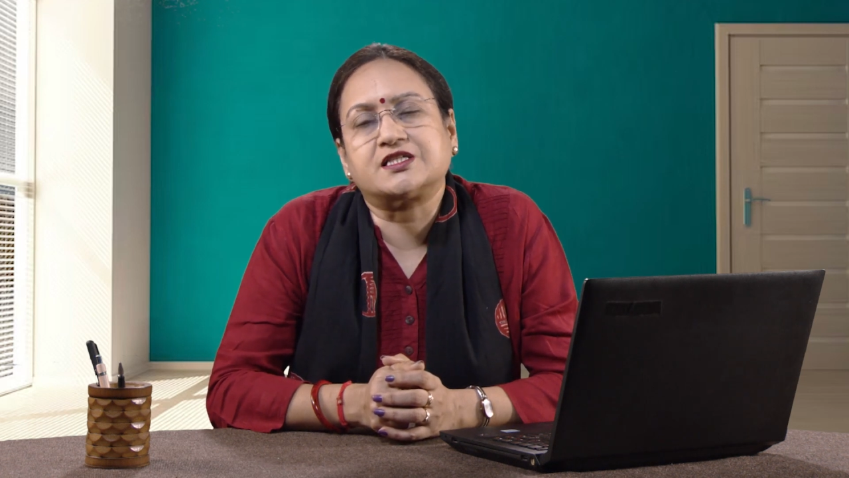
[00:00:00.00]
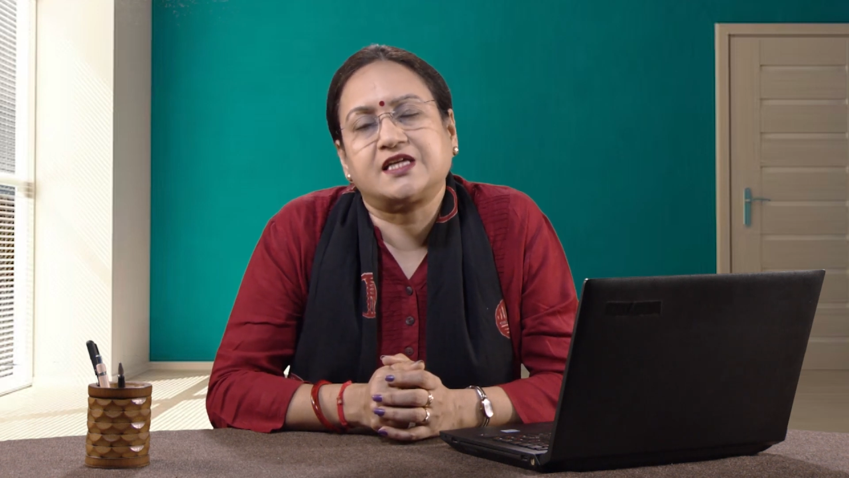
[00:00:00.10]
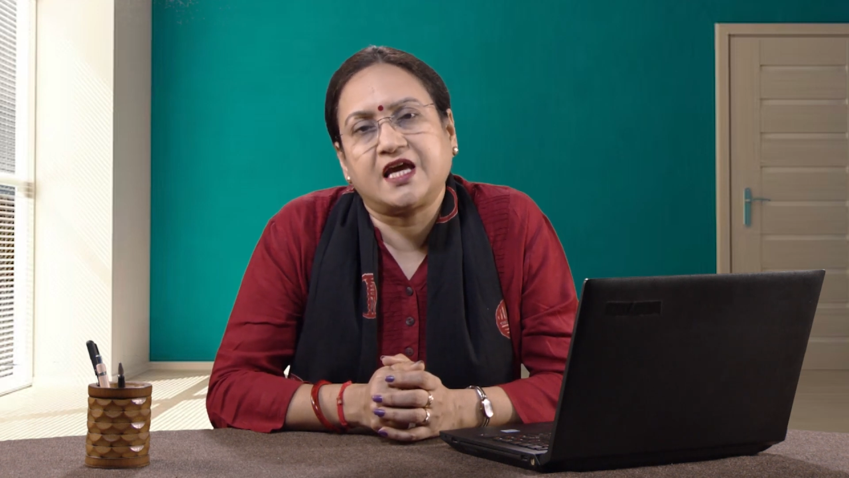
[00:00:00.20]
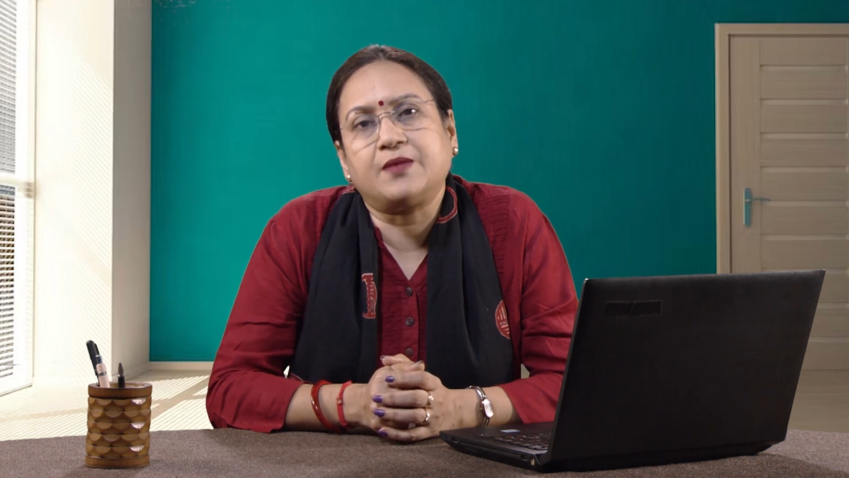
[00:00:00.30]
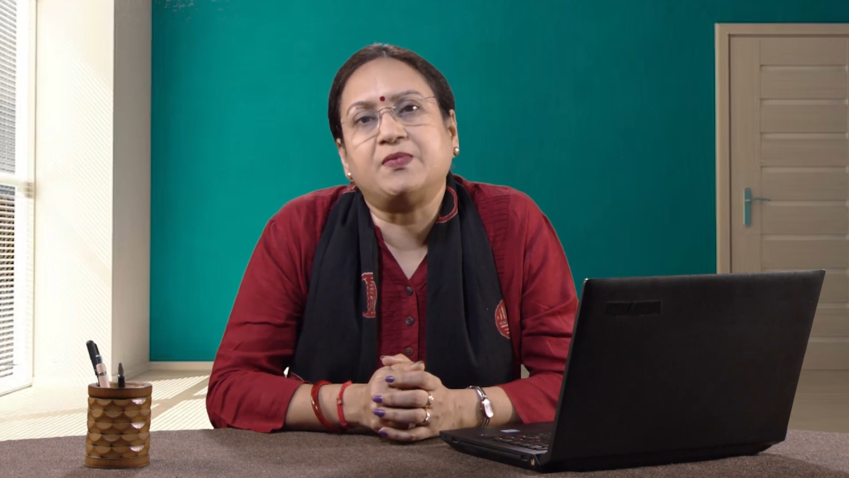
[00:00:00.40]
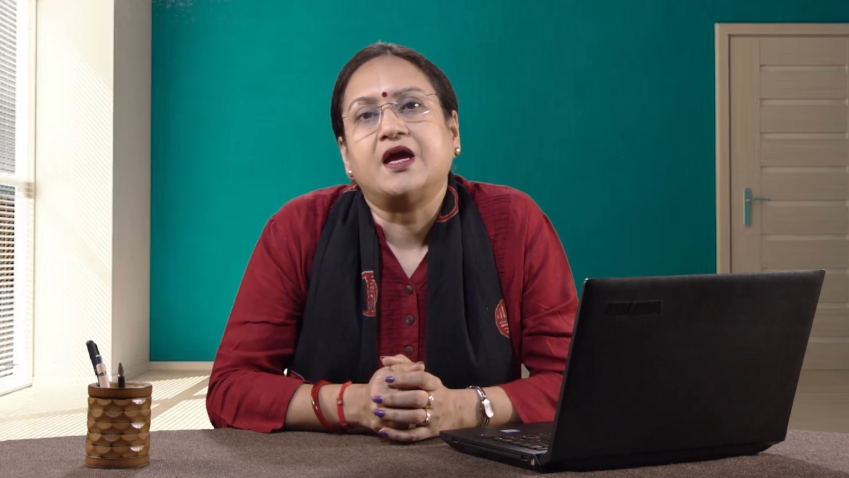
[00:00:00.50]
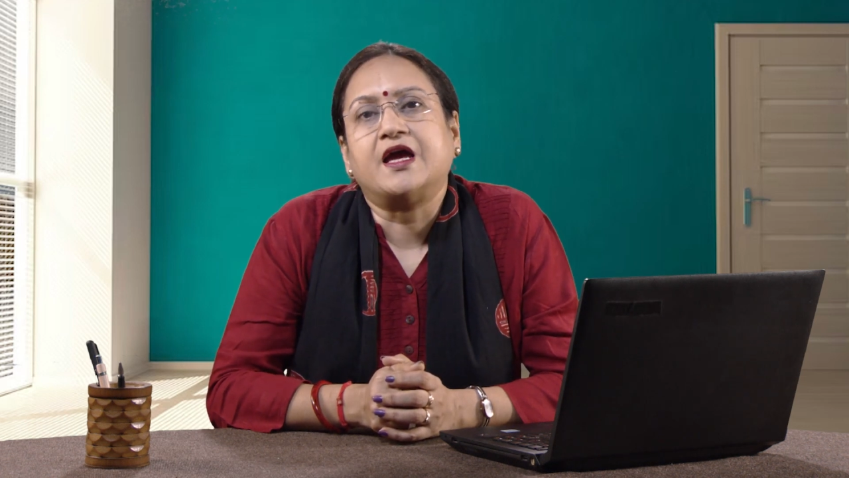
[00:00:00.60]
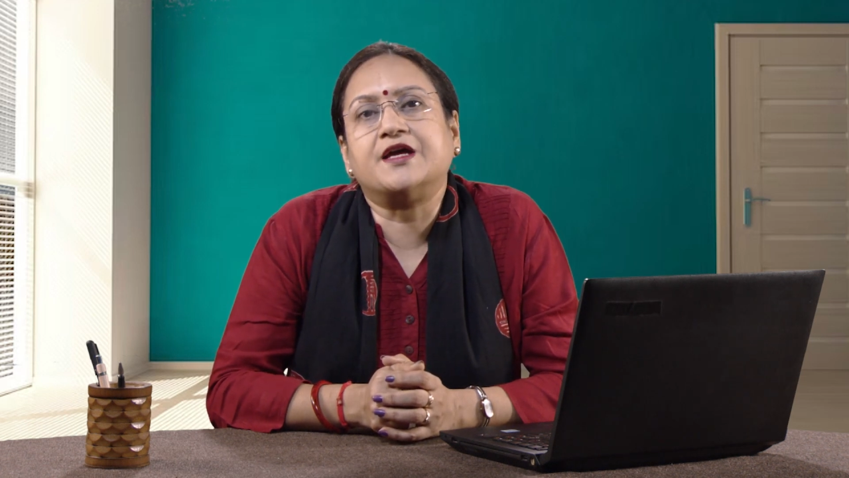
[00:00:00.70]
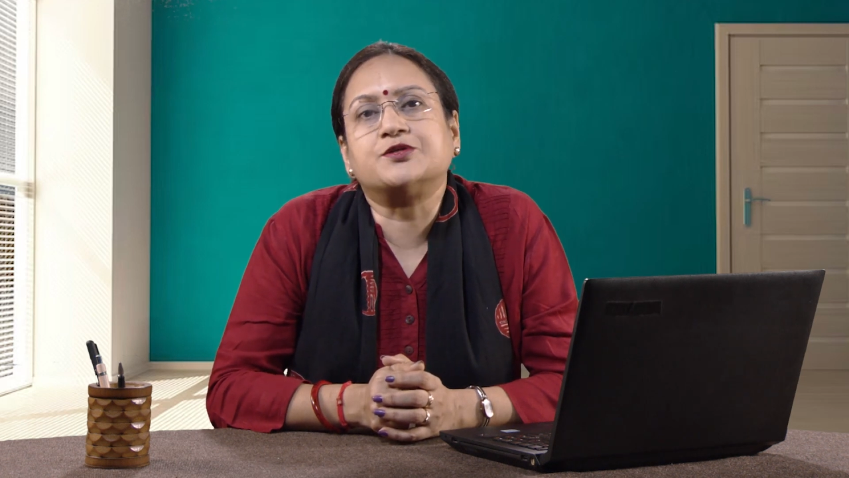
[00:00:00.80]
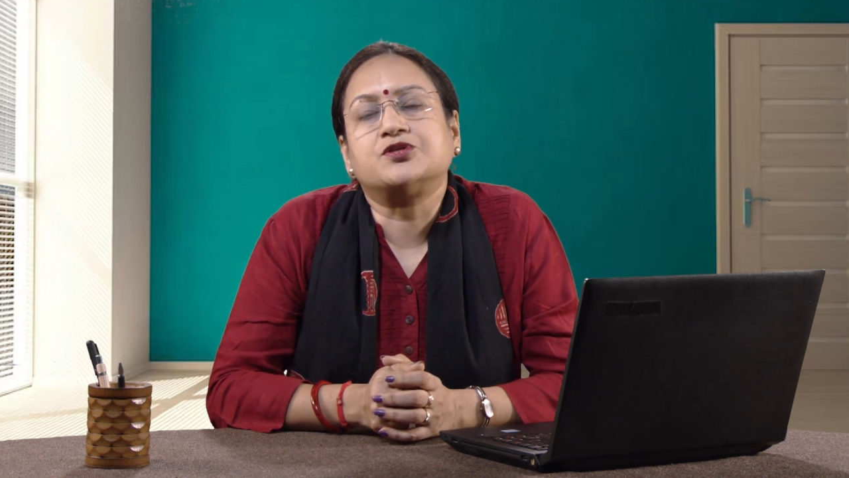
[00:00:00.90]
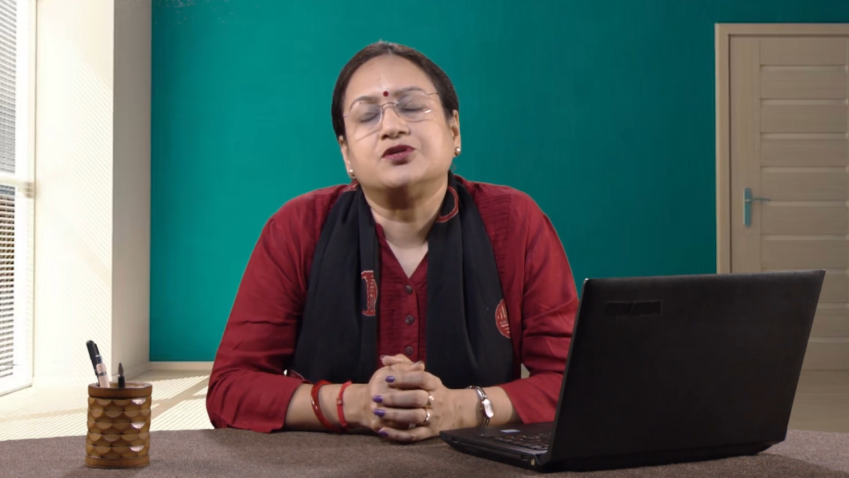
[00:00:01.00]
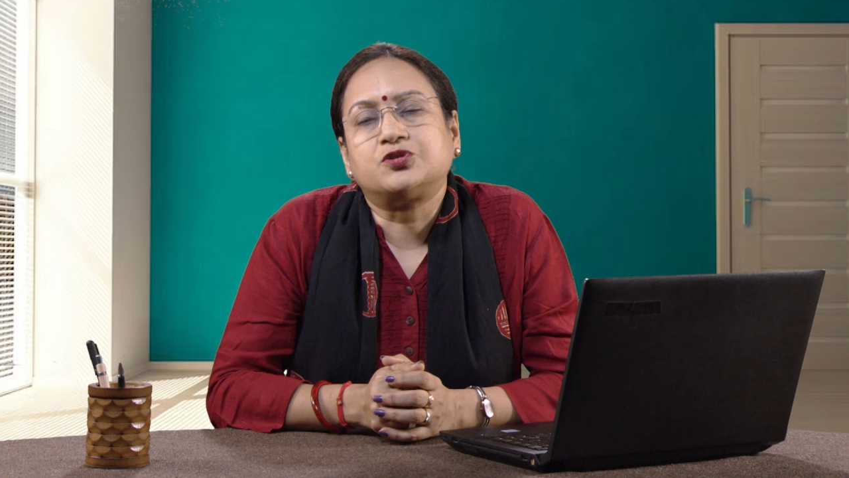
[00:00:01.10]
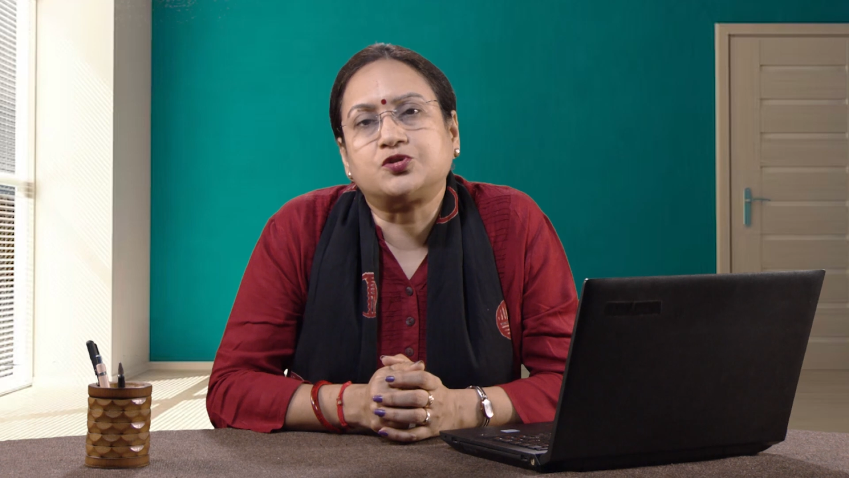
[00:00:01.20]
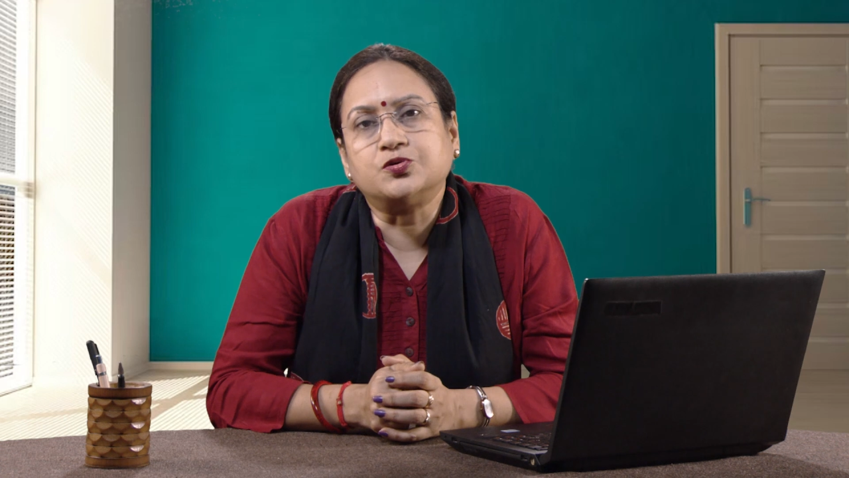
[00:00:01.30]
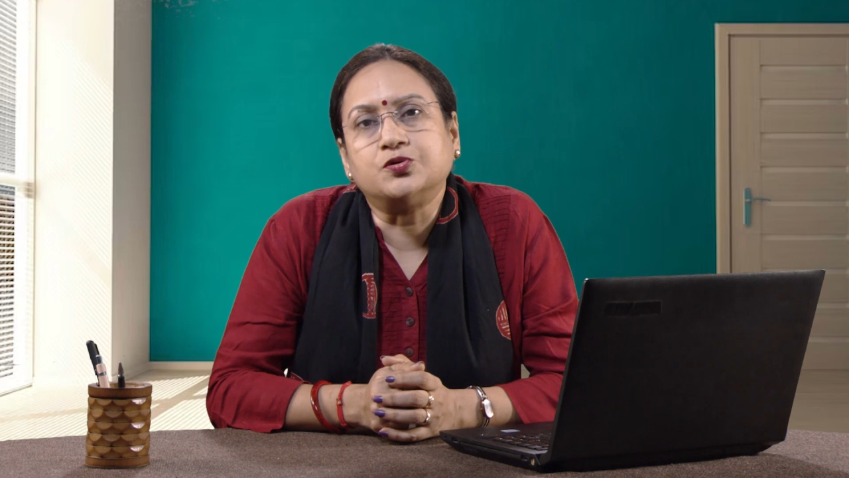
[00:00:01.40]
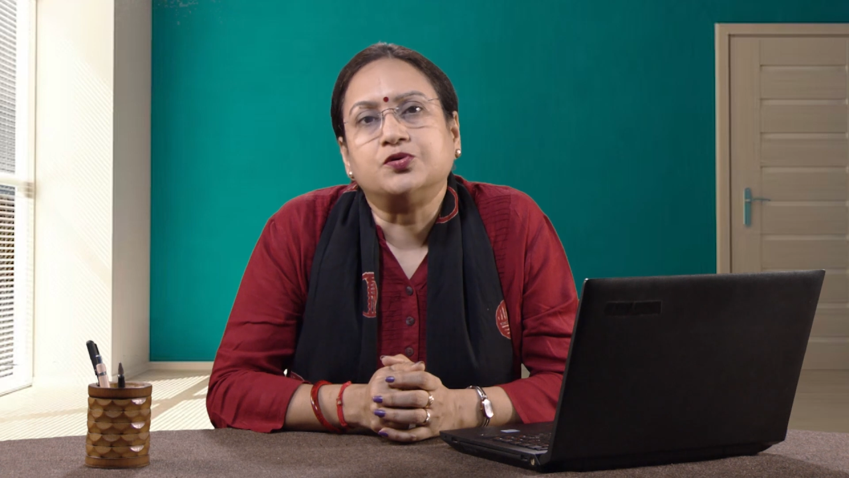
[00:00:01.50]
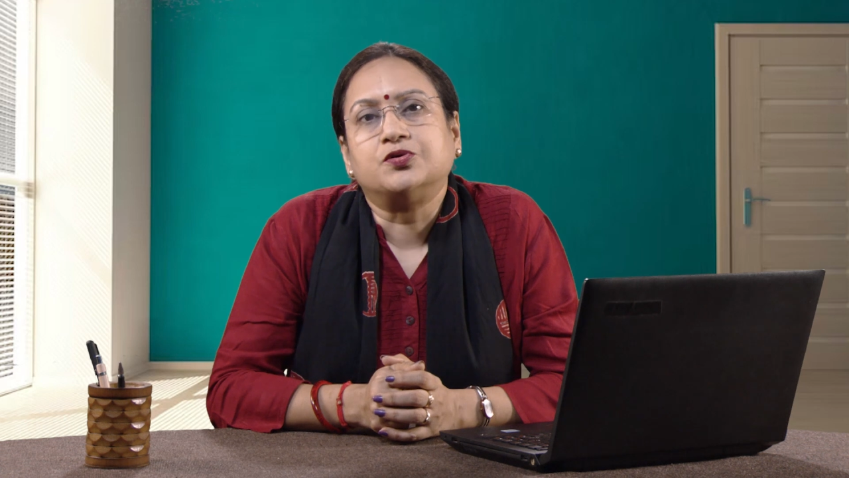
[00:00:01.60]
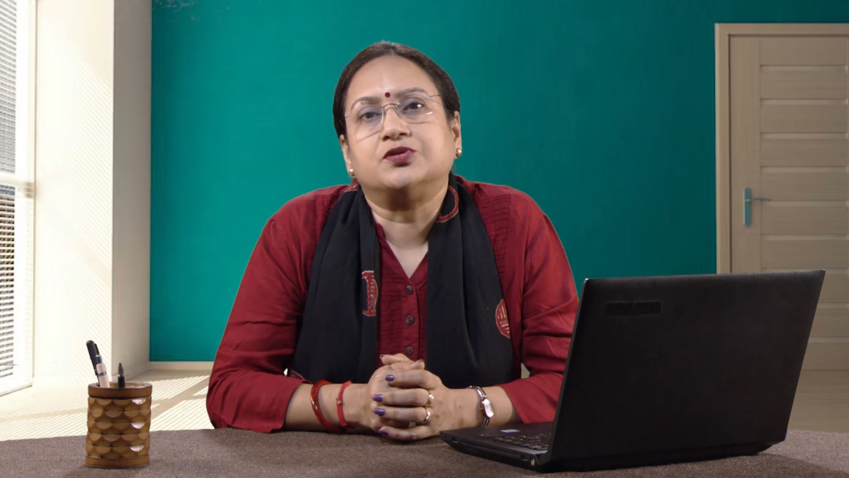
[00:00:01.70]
scheme is through